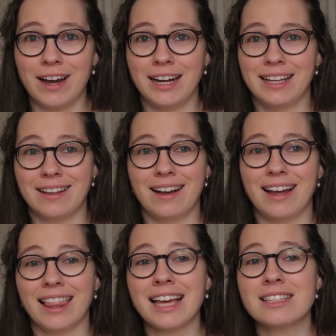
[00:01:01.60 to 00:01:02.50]
I
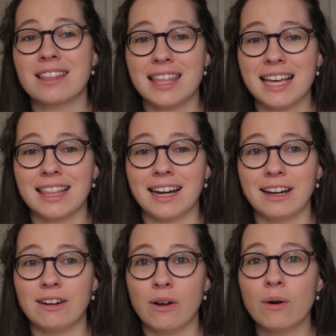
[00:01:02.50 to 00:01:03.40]
like to think that
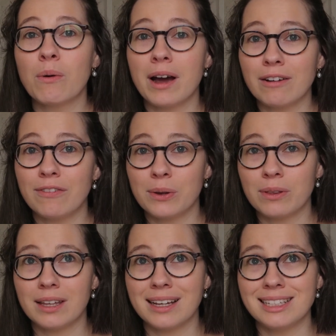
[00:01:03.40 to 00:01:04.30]
I know quite a
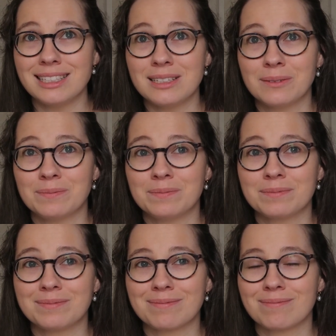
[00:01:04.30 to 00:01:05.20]
few things,
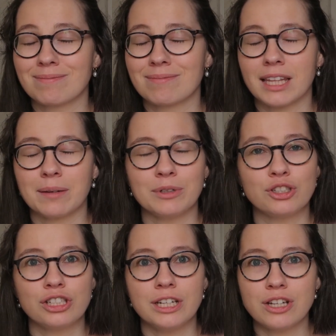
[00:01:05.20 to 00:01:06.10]

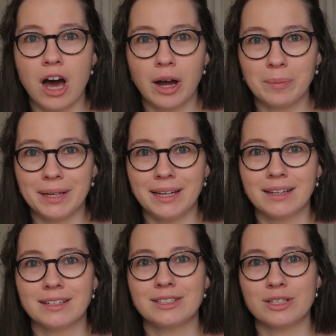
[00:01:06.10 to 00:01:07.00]
but she taught
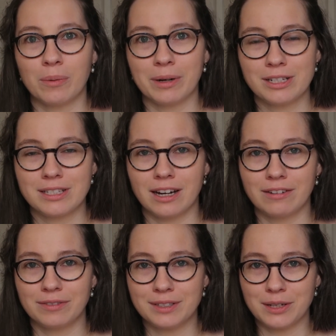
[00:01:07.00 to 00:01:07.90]
me so much
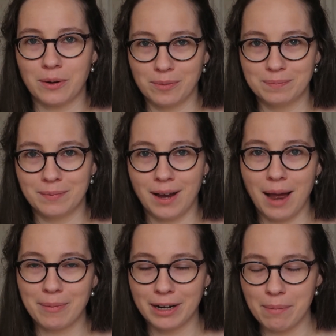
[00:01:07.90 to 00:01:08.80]
stuff. So
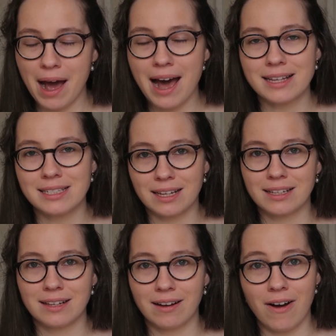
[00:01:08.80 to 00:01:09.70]
I'm gonna pass
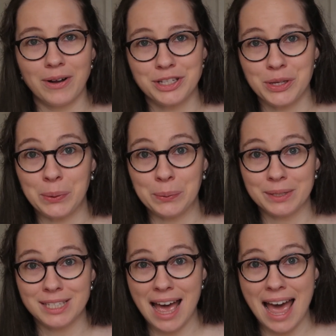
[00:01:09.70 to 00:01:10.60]
on to you
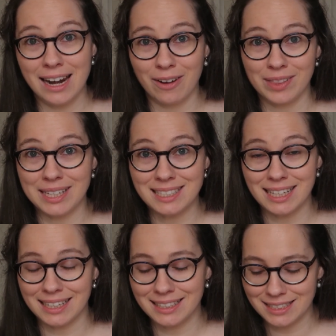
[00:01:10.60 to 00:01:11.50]
10 of these
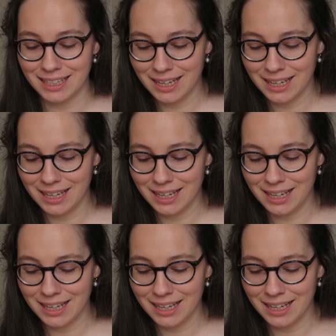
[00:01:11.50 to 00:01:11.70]
things.